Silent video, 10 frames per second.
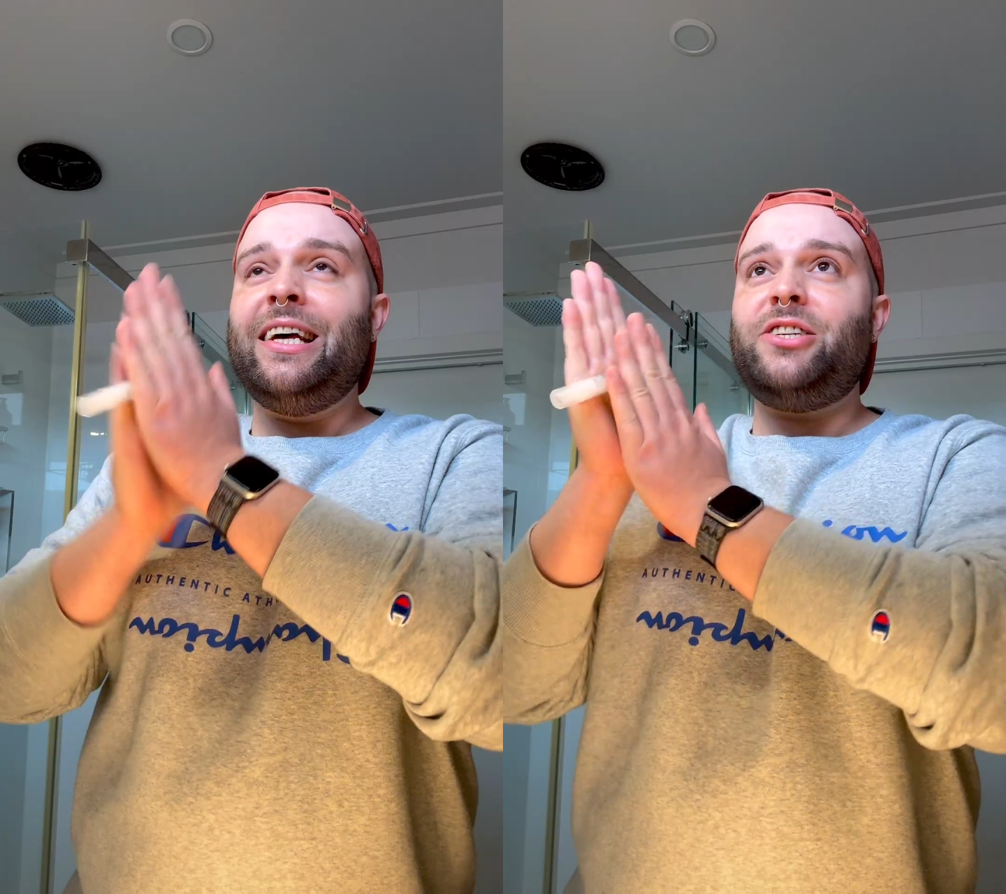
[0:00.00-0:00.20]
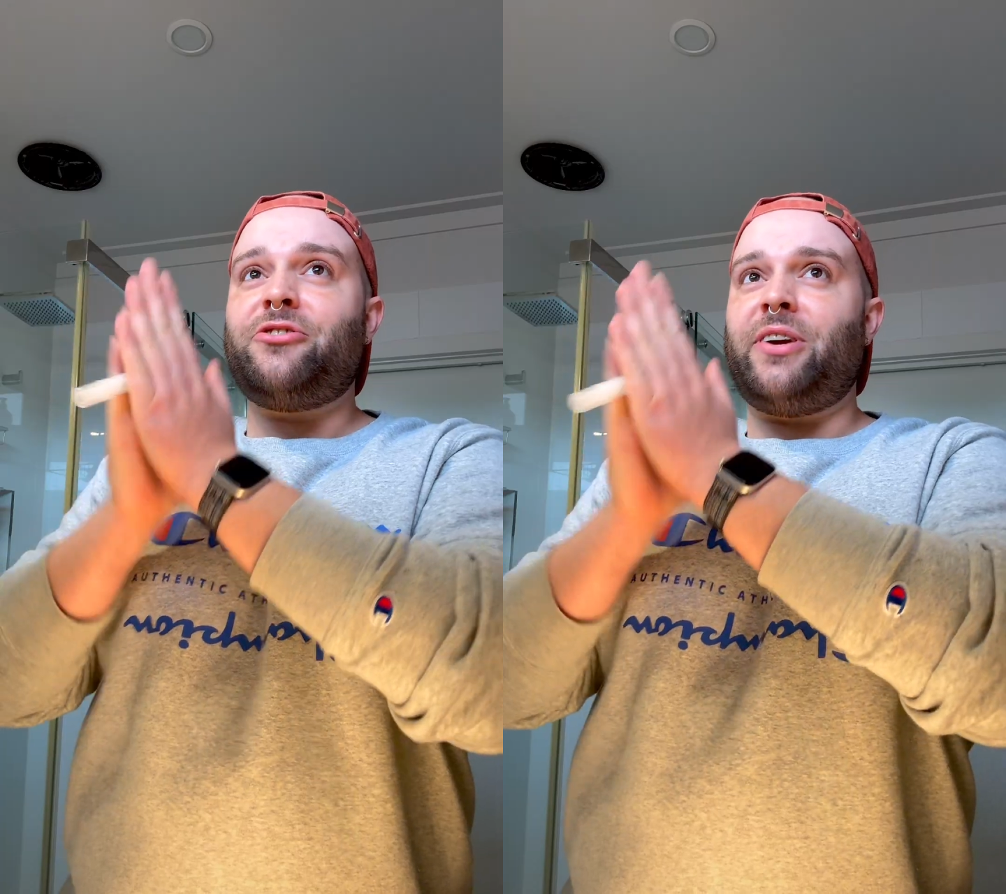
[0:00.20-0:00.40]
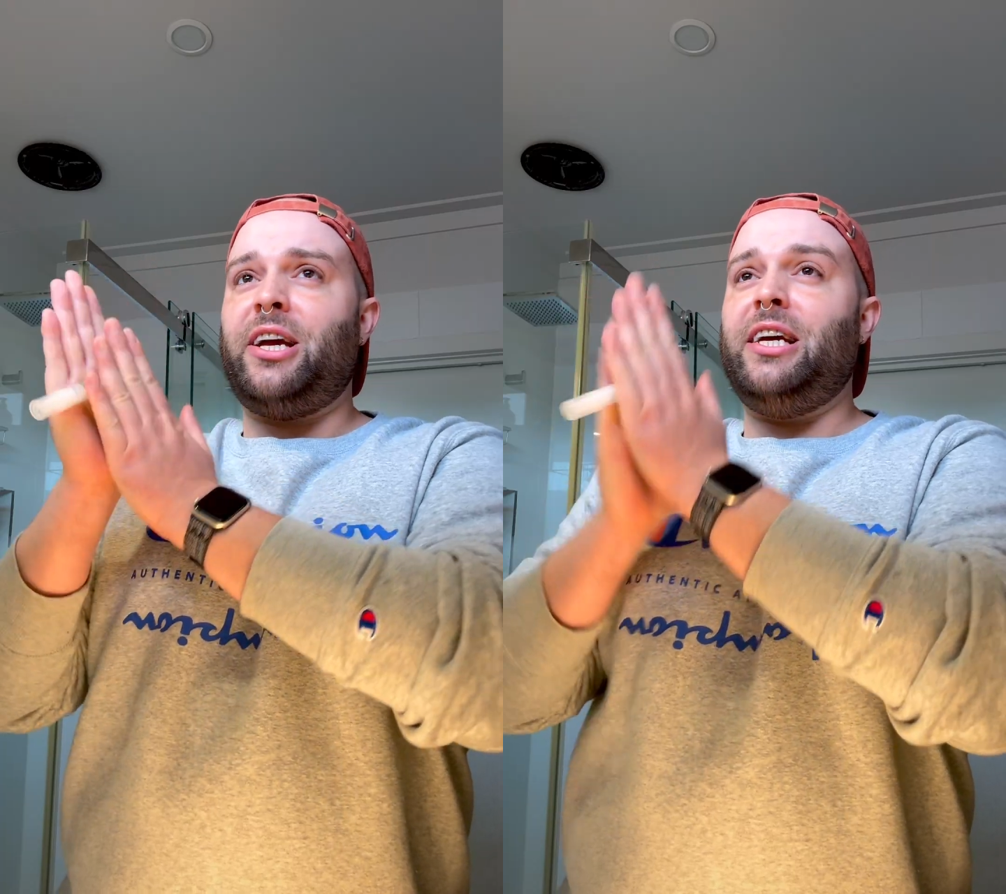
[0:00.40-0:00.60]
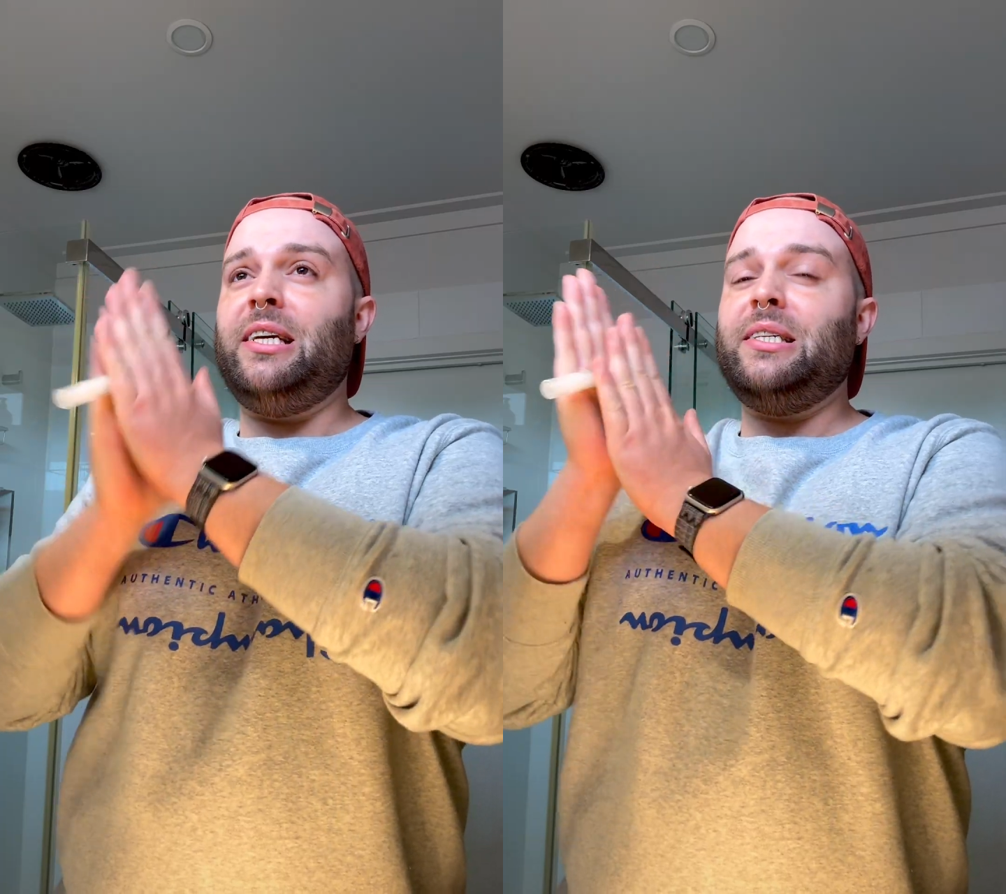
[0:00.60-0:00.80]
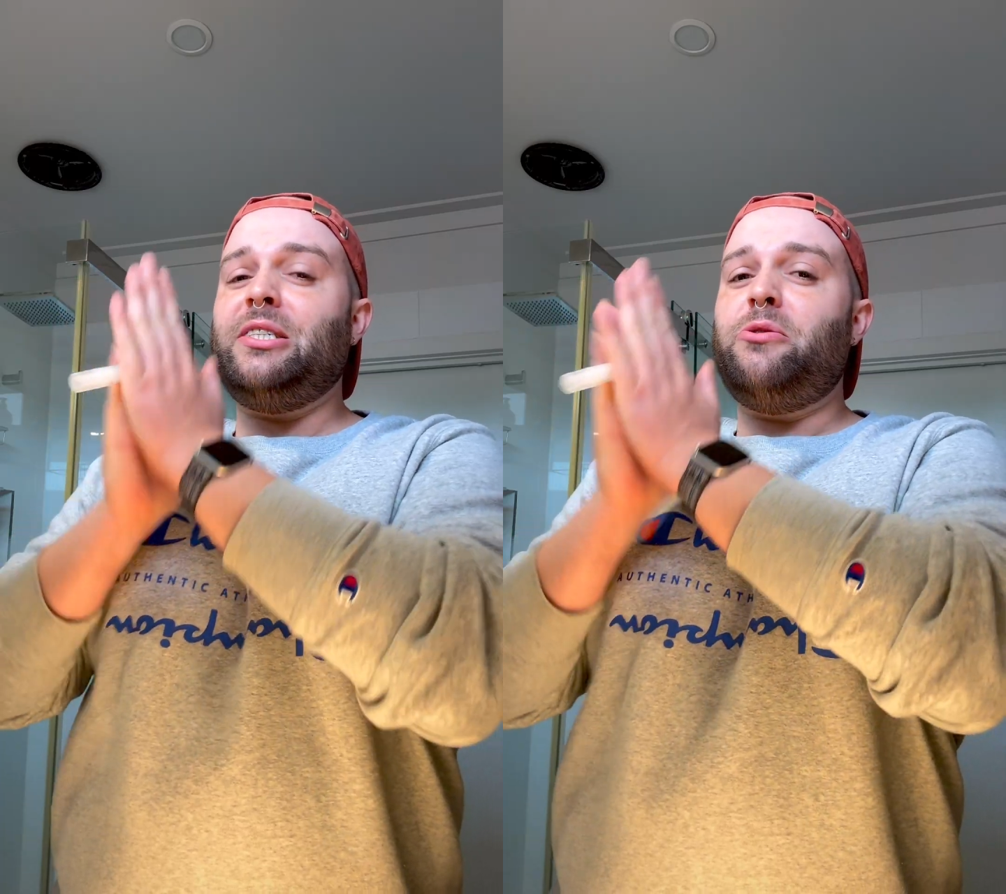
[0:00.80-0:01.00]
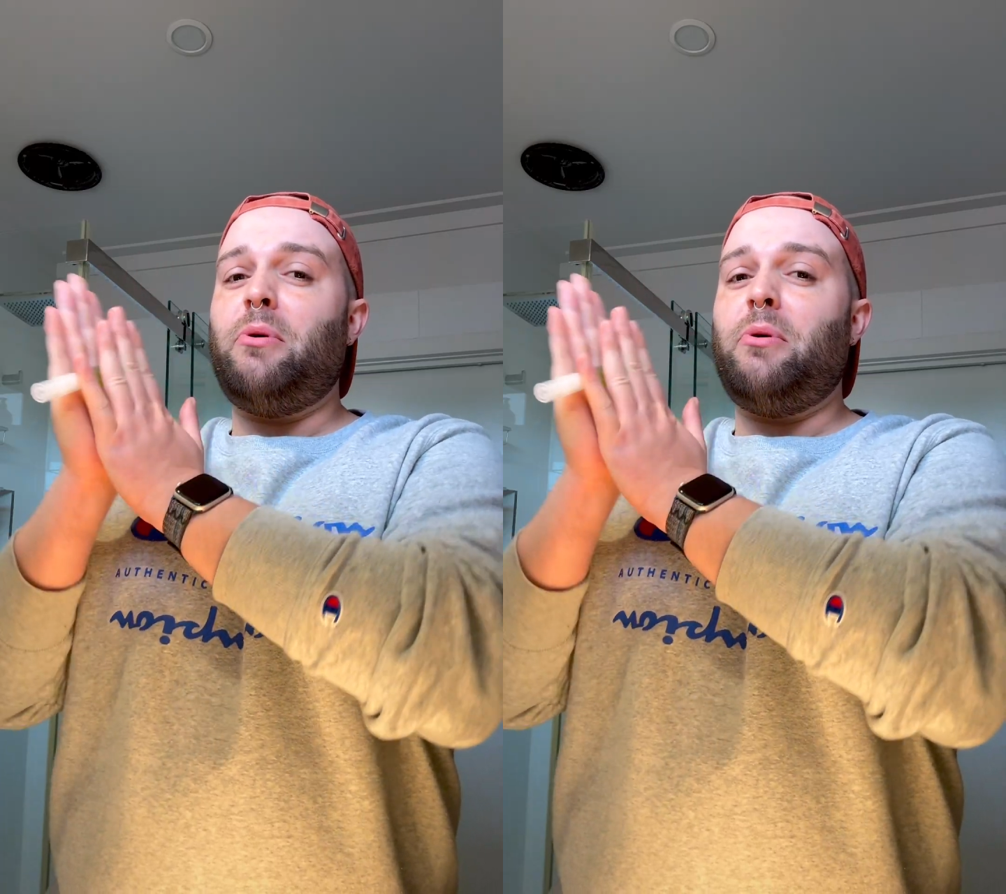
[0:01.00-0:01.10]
tricky to